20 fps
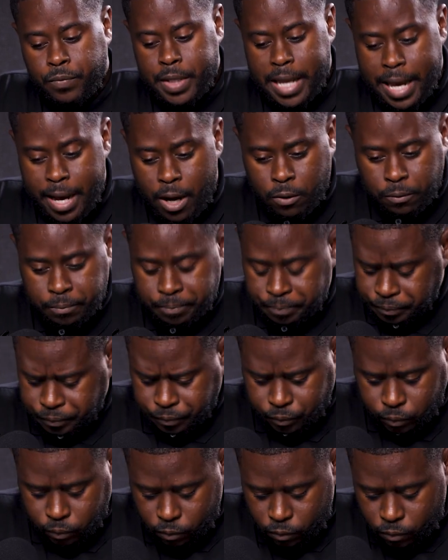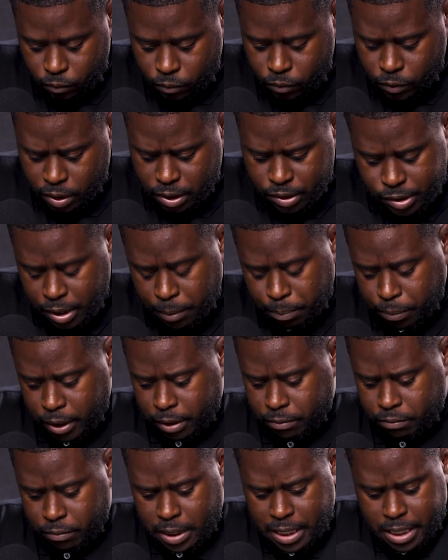Now,
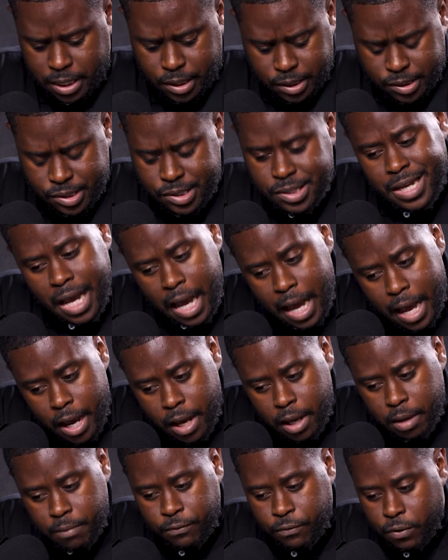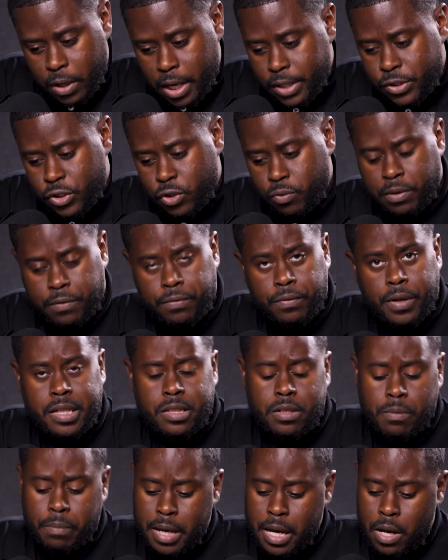simply, it is time for us to
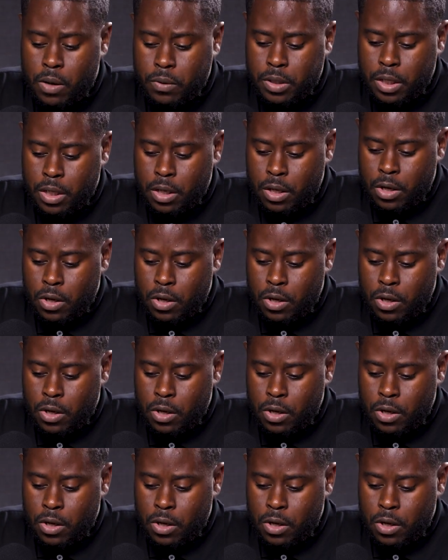reflect about